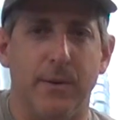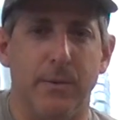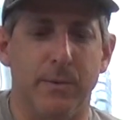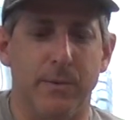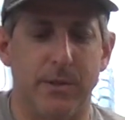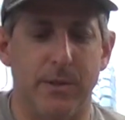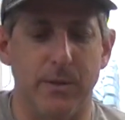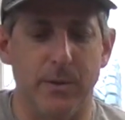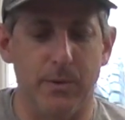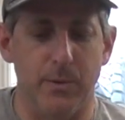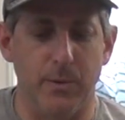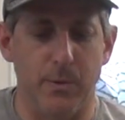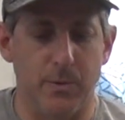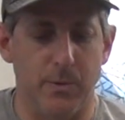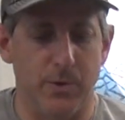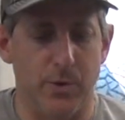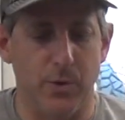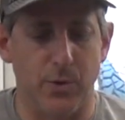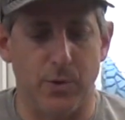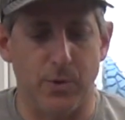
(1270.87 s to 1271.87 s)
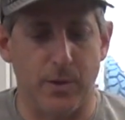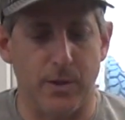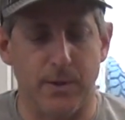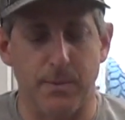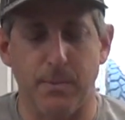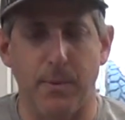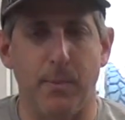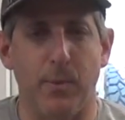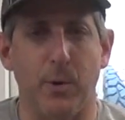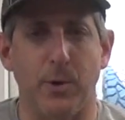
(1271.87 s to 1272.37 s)
It was too short. The
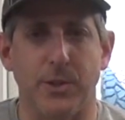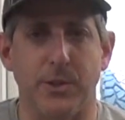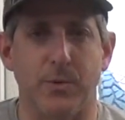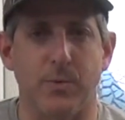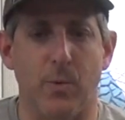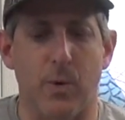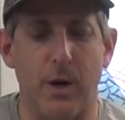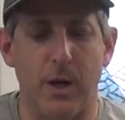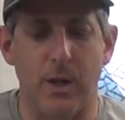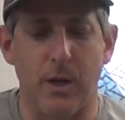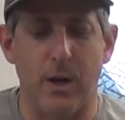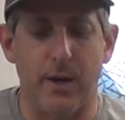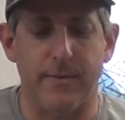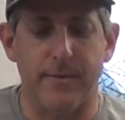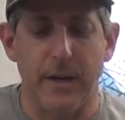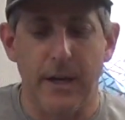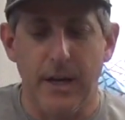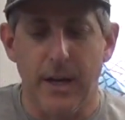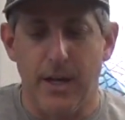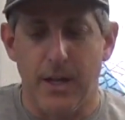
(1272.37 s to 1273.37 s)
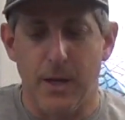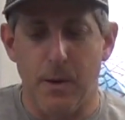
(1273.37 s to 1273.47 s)
proportions were all off.